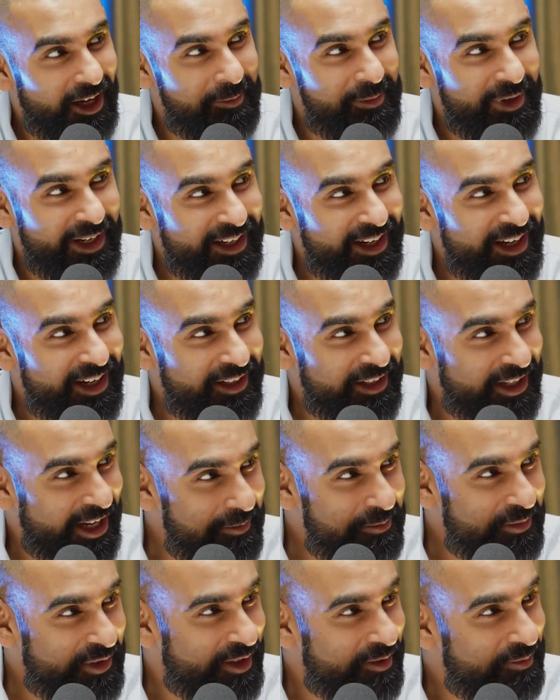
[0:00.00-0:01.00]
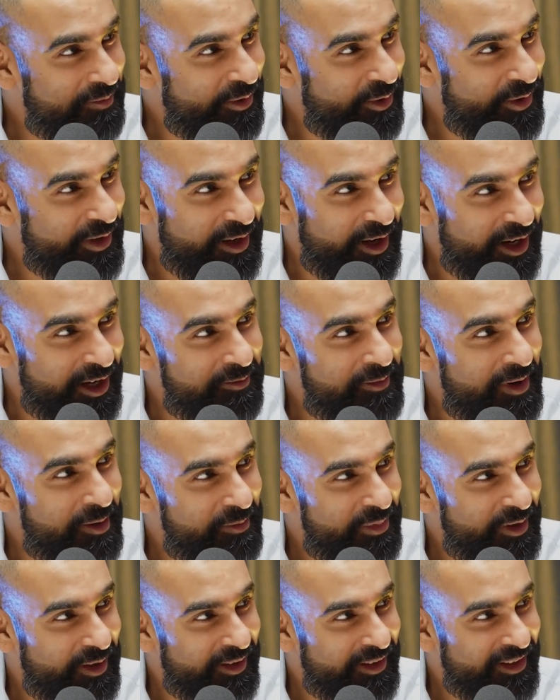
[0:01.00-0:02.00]
I mean, it came to the point, I
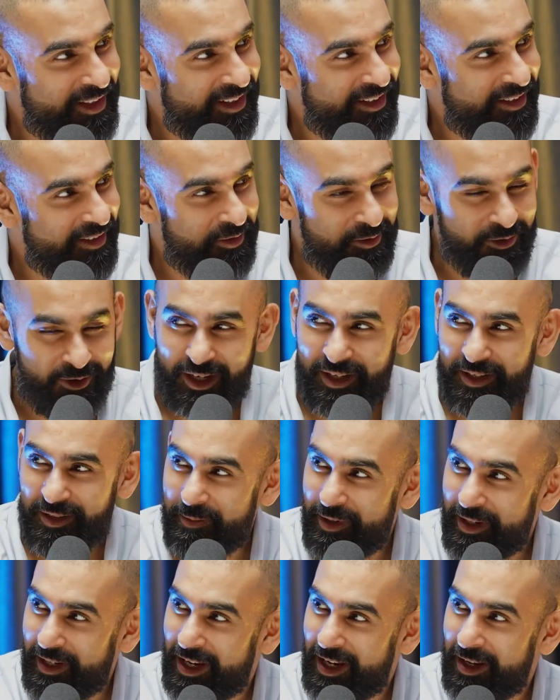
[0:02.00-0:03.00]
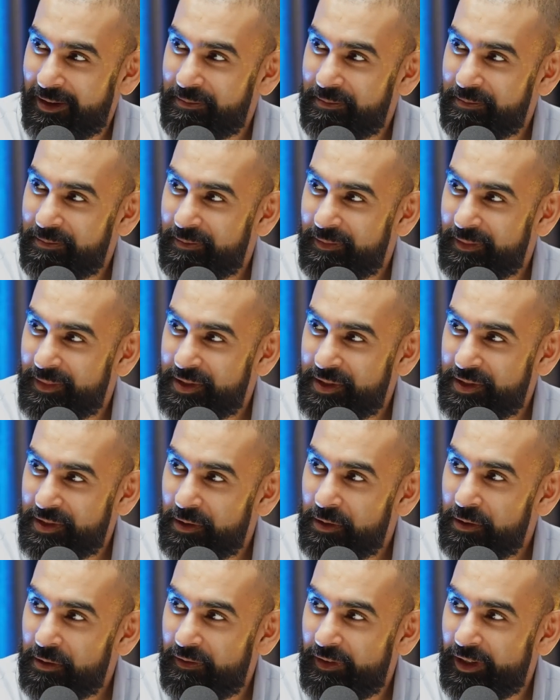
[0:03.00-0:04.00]
remember, that rigs became
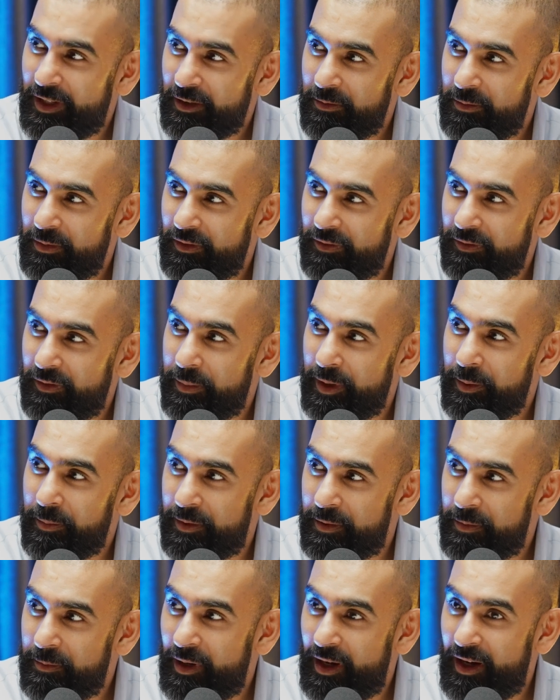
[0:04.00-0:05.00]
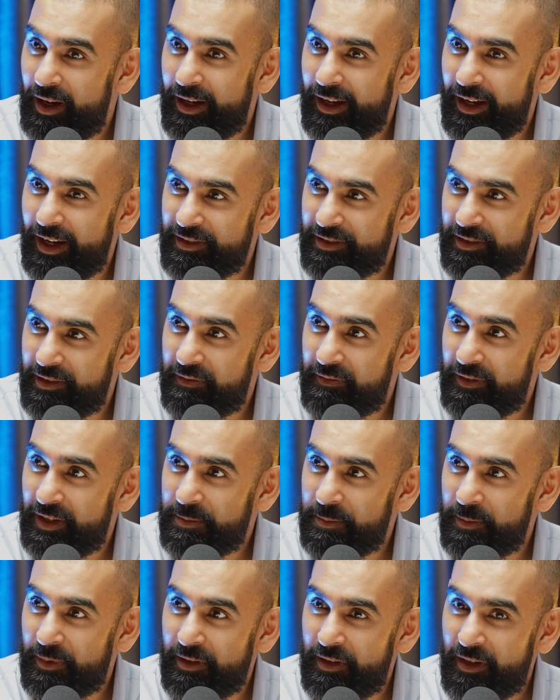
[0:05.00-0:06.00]
so available for people to buy as an
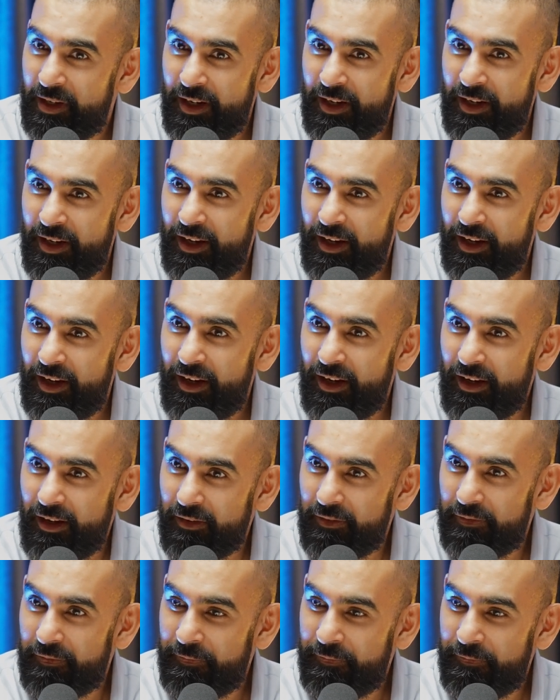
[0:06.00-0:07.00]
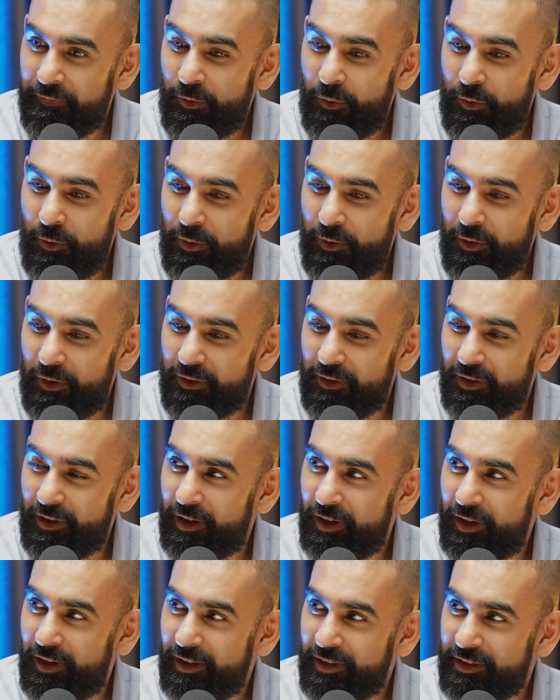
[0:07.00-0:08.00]
investment for
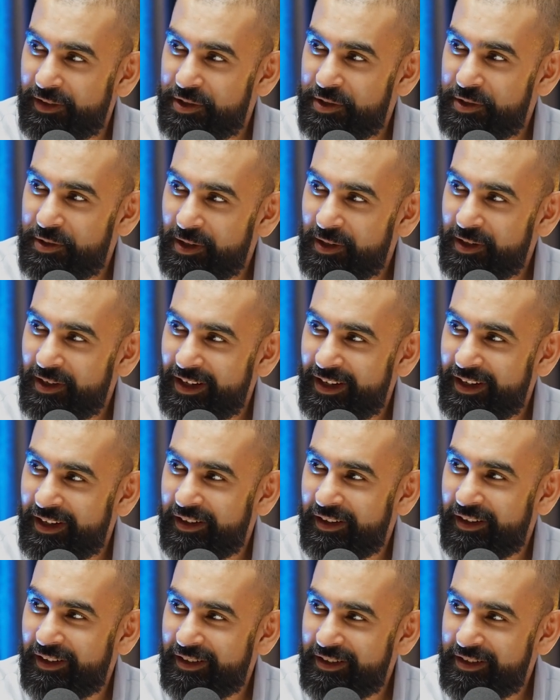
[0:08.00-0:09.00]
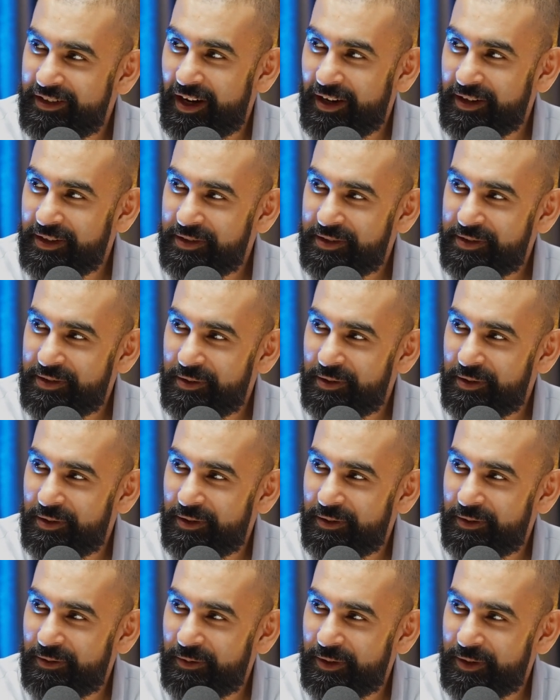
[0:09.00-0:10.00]
a struggling
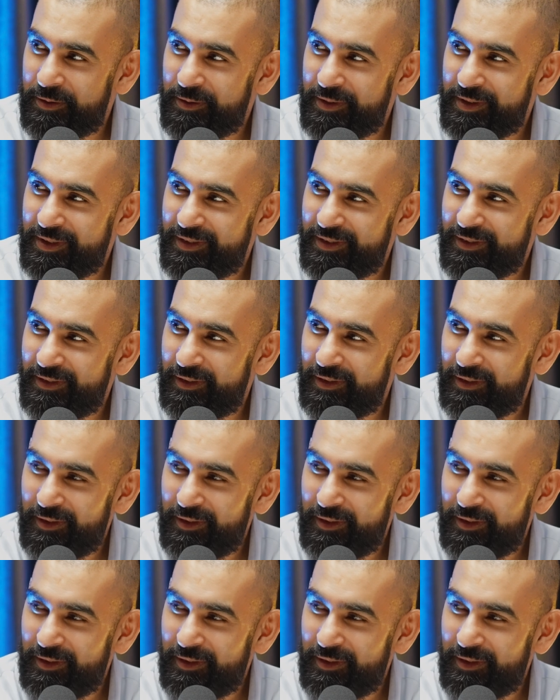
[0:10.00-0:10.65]
dinosaur, which was